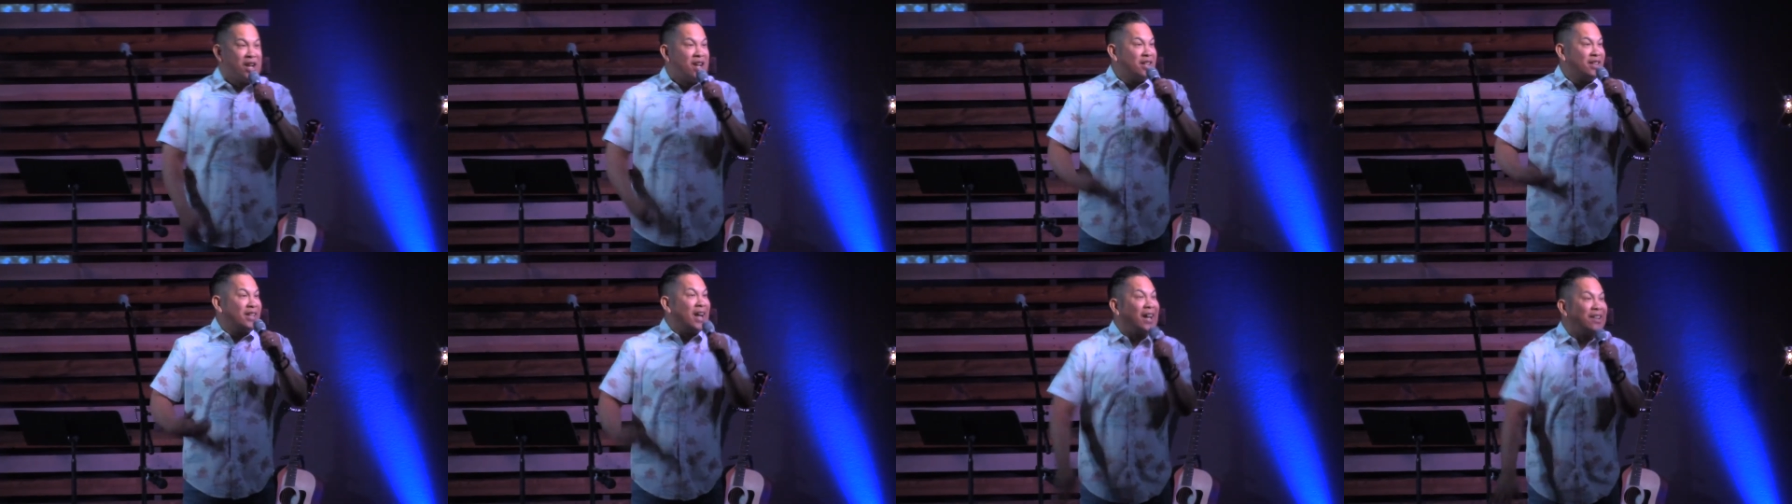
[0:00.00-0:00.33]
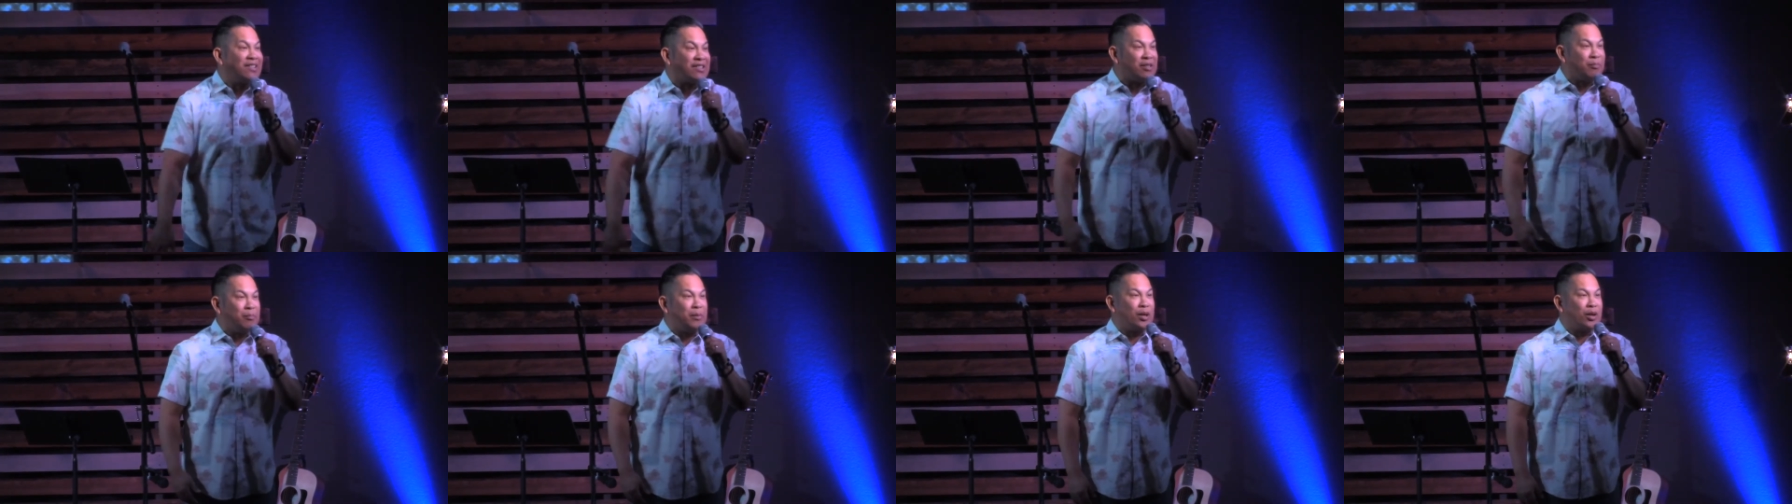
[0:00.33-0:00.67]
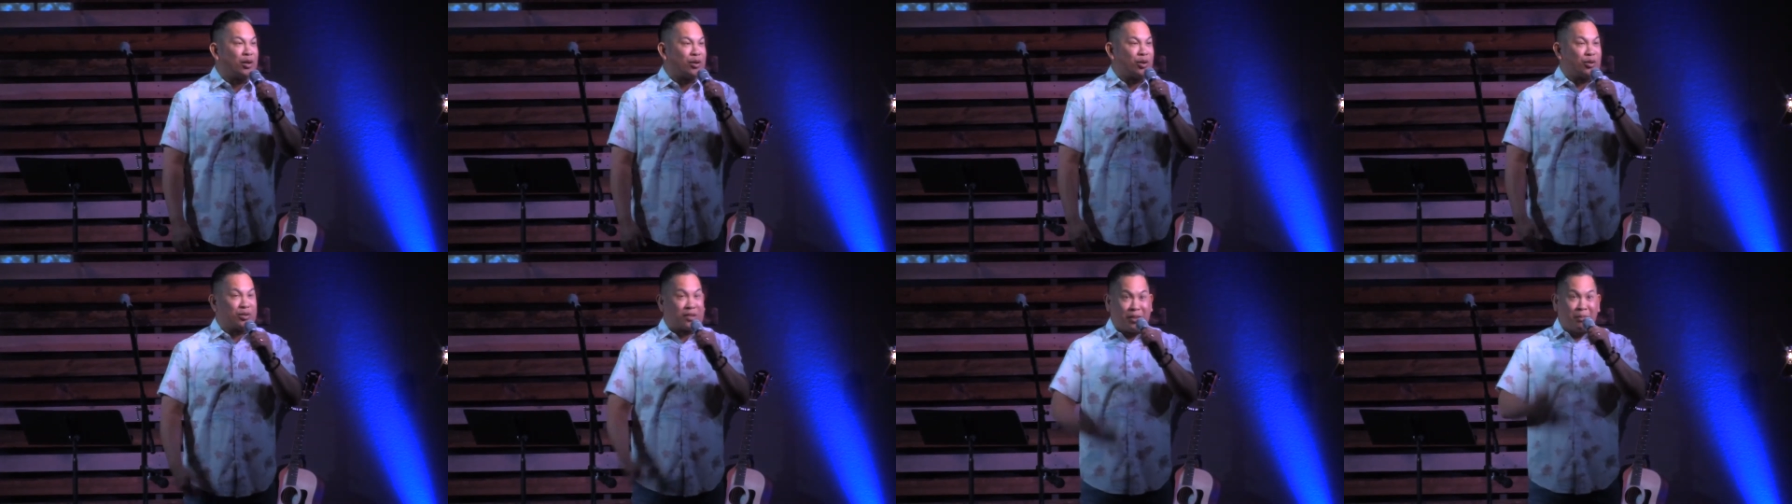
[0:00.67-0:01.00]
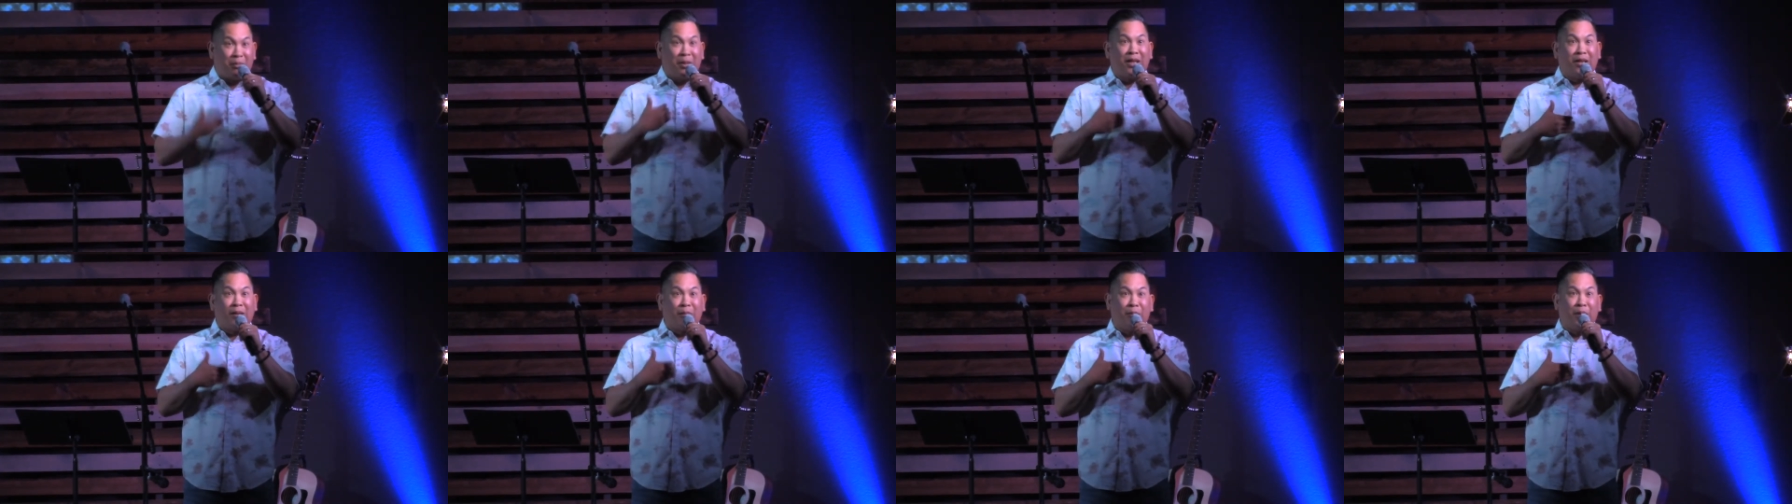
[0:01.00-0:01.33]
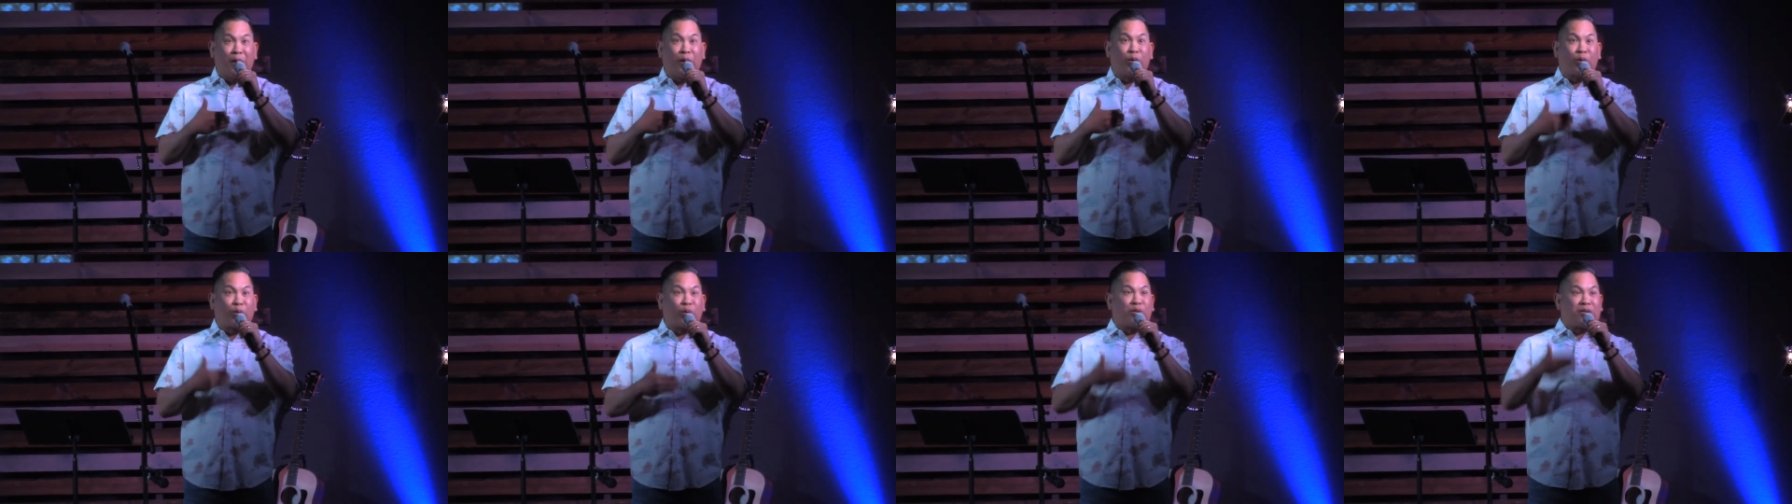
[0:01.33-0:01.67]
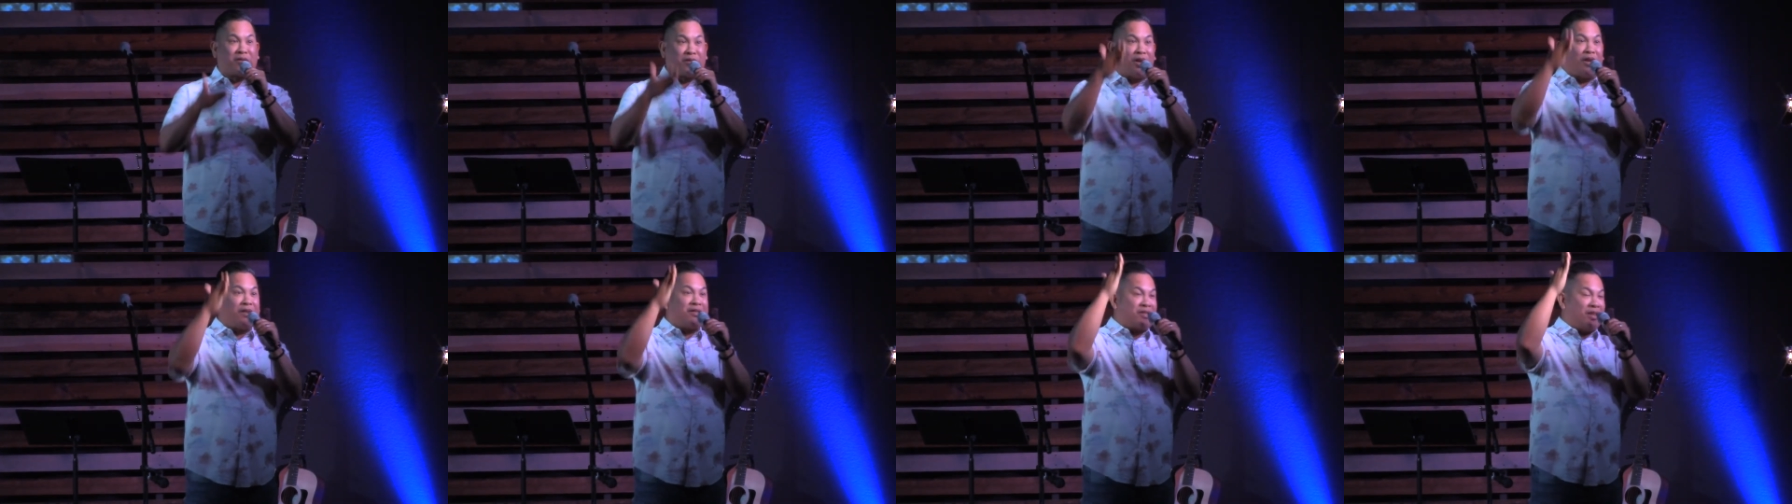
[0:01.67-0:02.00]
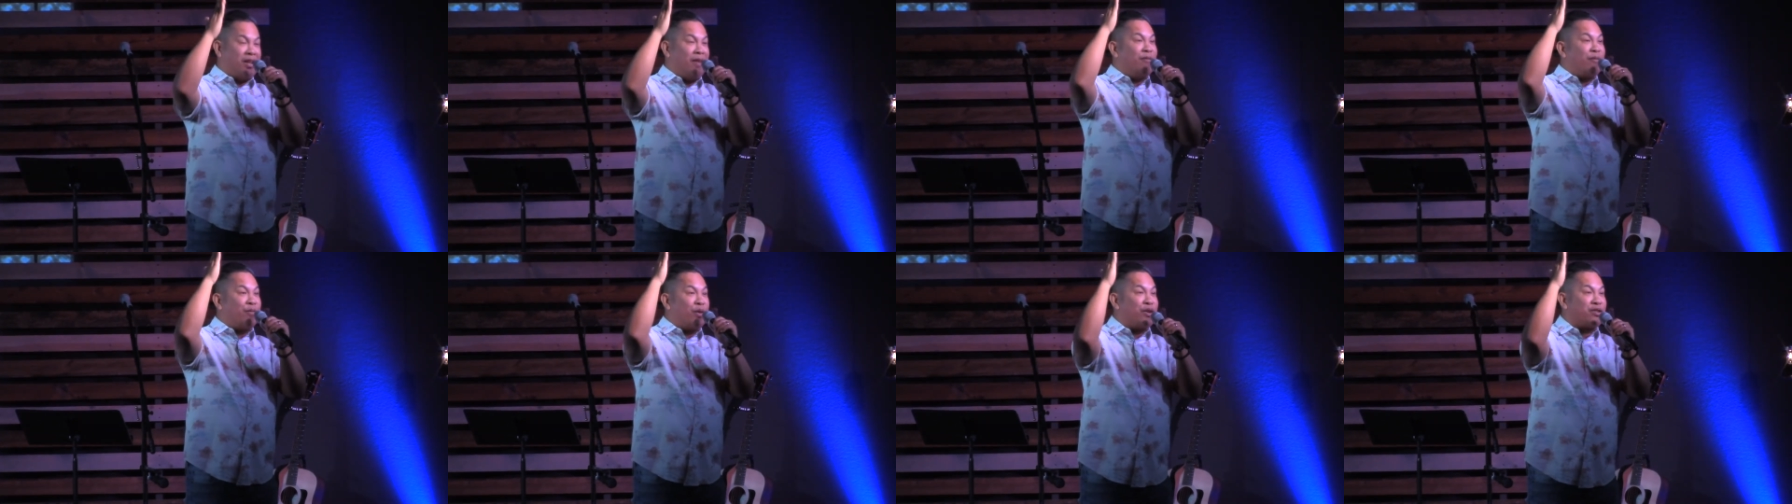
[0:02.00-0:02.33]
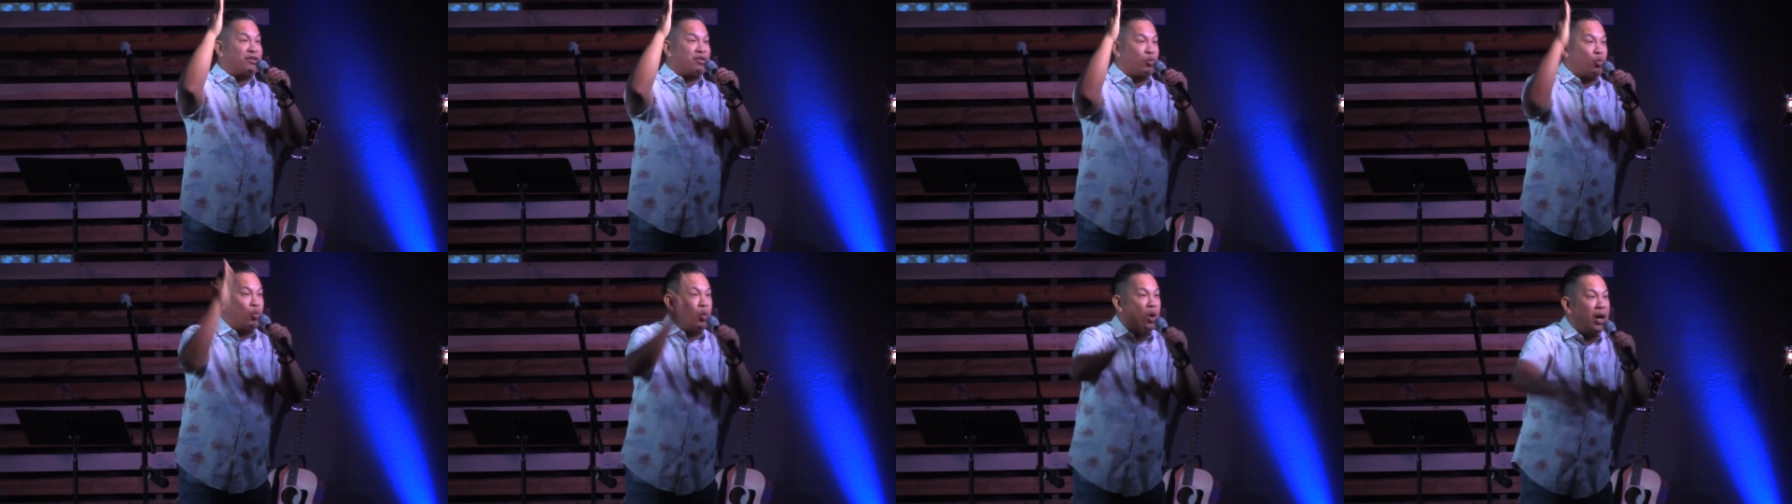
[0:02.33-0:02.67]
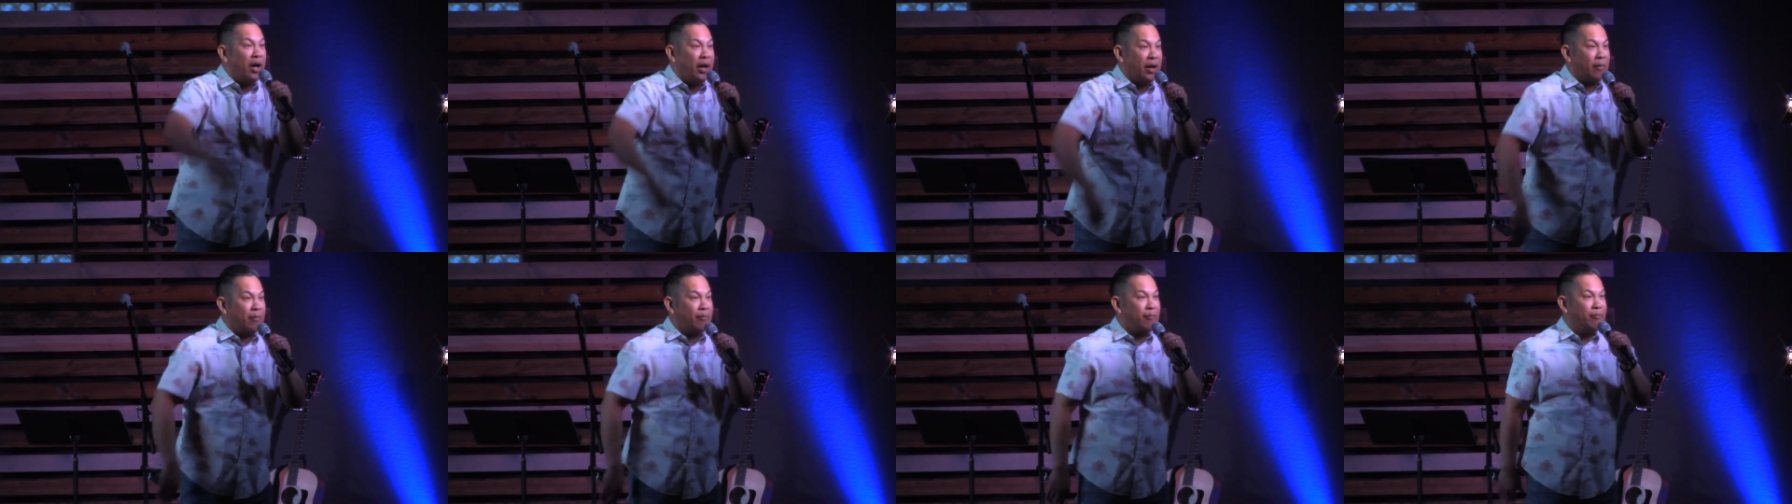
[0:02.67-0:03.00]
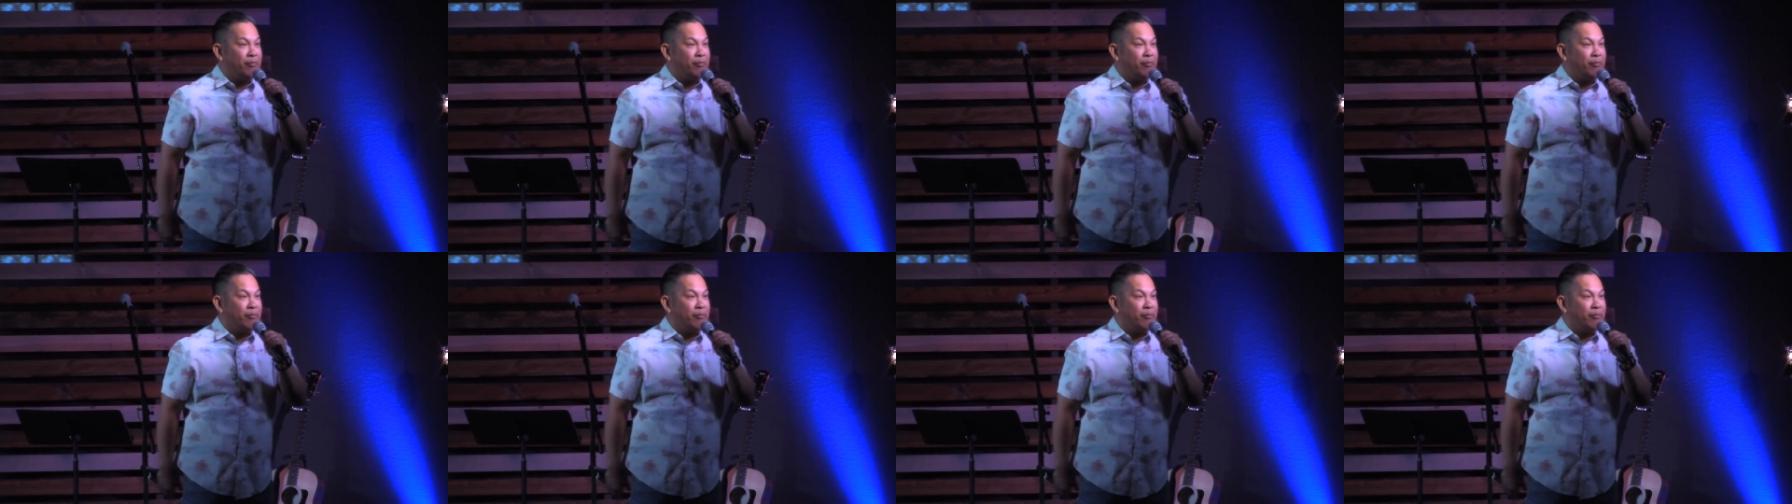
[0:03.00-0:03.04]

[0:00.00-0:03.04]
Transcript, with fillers: That's a miracle." To me, the miracle starts in verse 1.